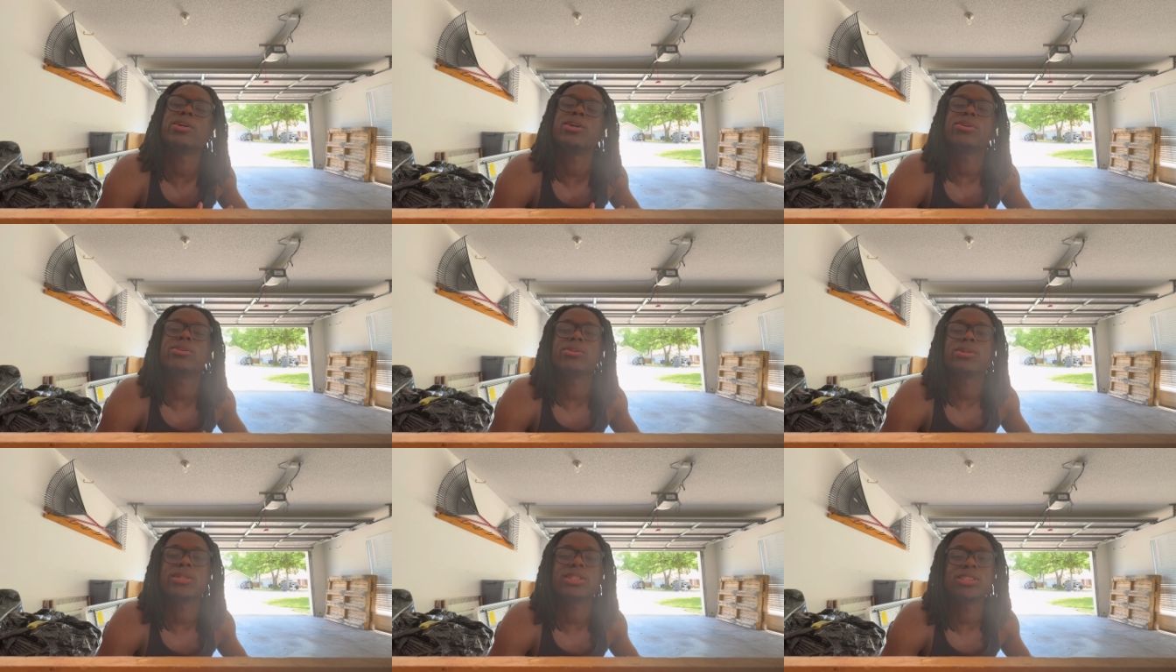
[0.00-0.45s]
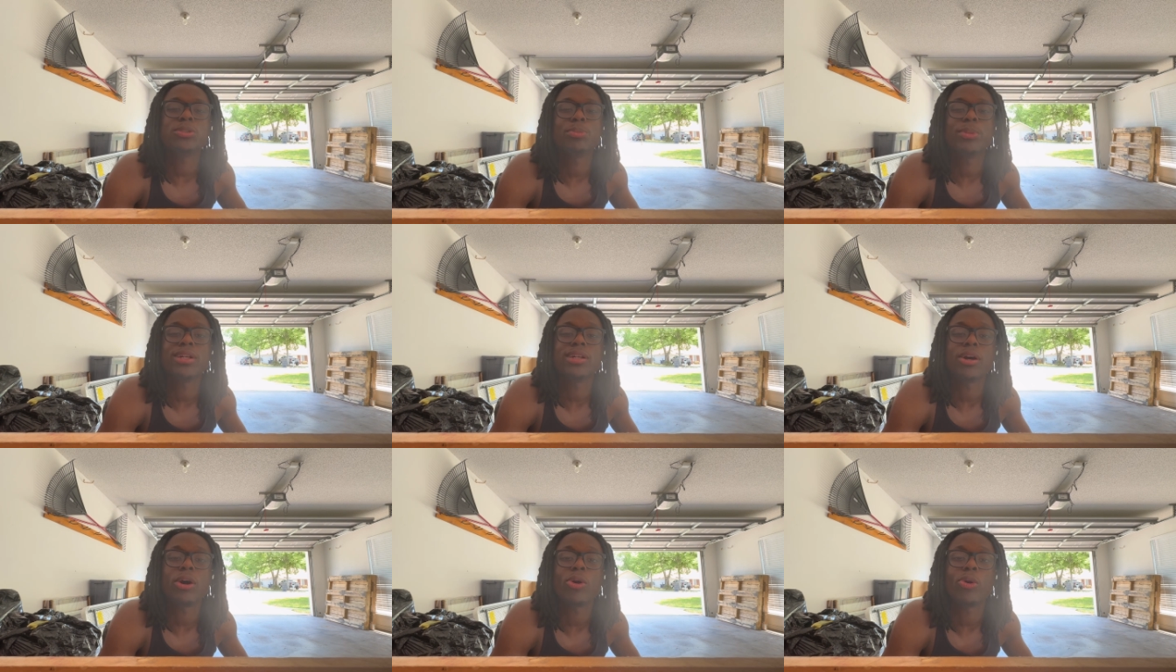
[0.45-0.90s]
on? It's
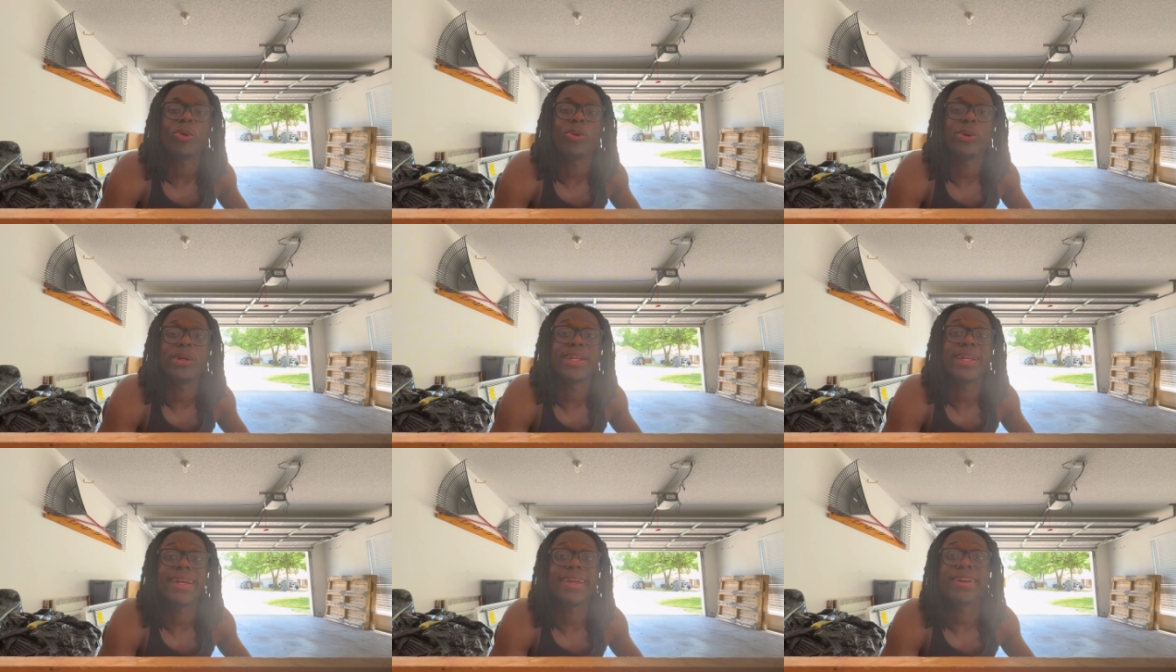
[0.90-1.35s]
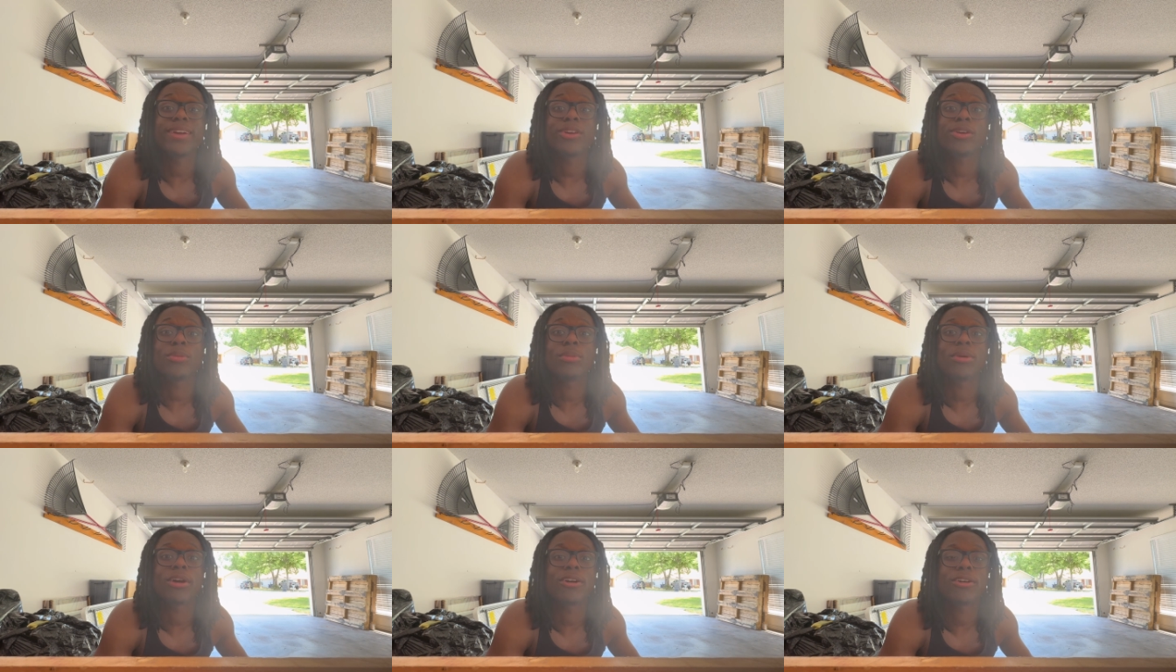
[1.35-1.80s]
been a whole year,
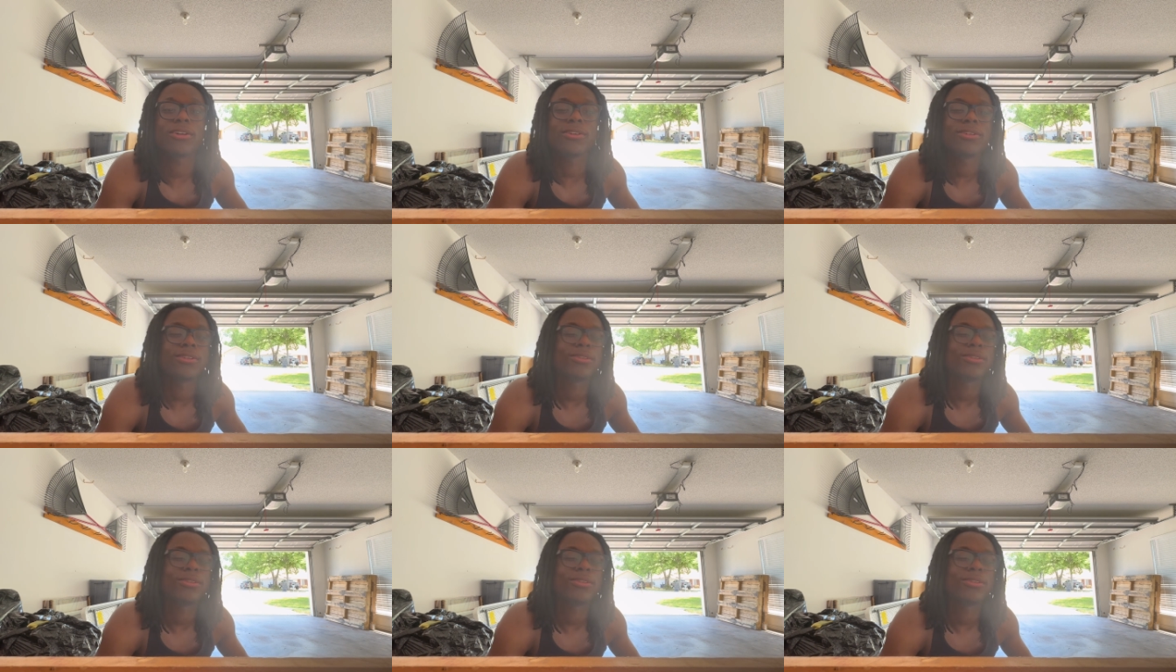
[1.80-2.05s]
bro.